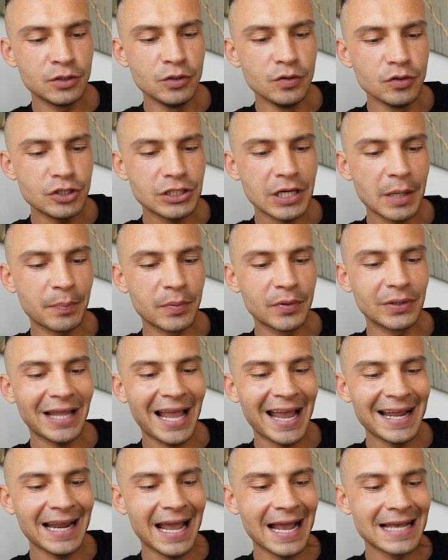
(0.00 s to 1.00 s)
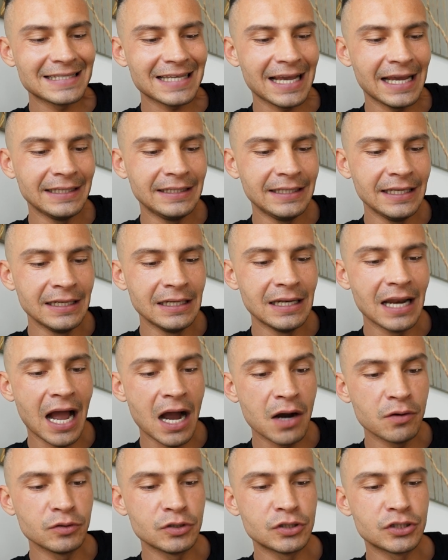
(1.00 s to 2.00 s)
New Shepard NS-18
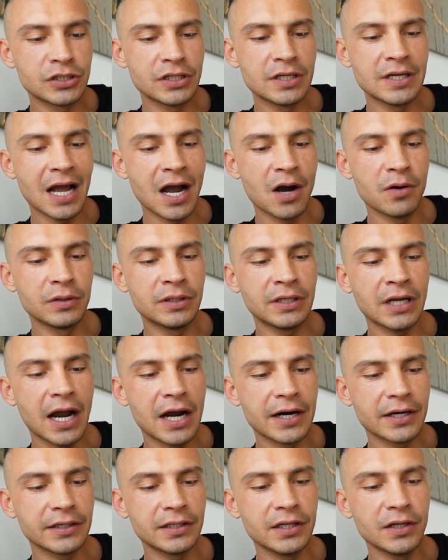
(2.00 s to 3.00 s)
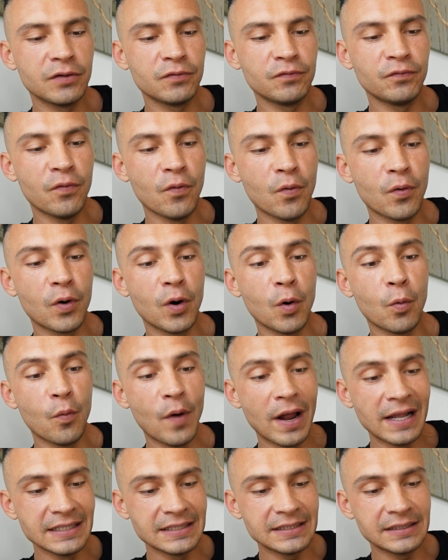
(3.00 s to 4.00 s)
launch now targeted for
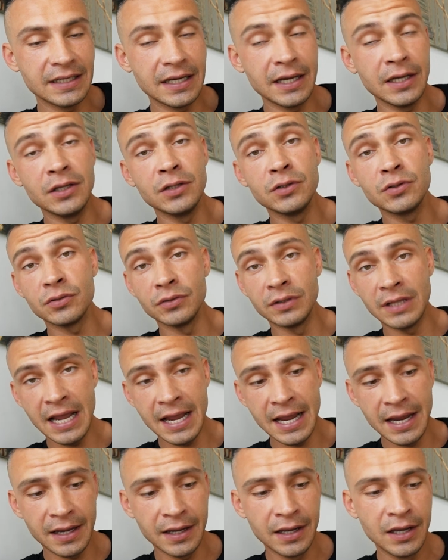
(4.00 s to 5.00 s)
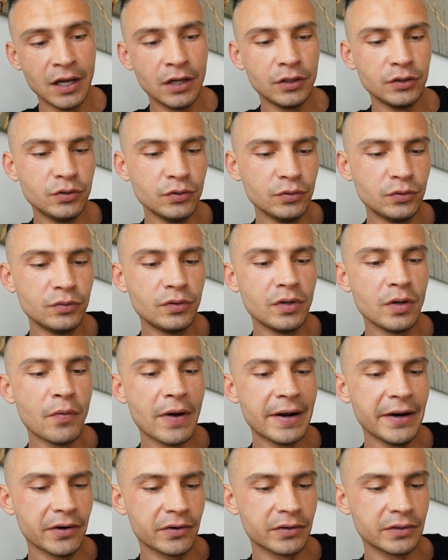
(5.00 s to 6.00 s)
Wednesday today due to the
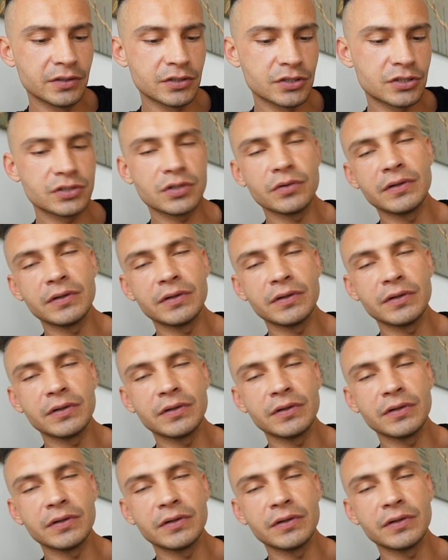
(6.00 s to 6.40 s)
weather conditions.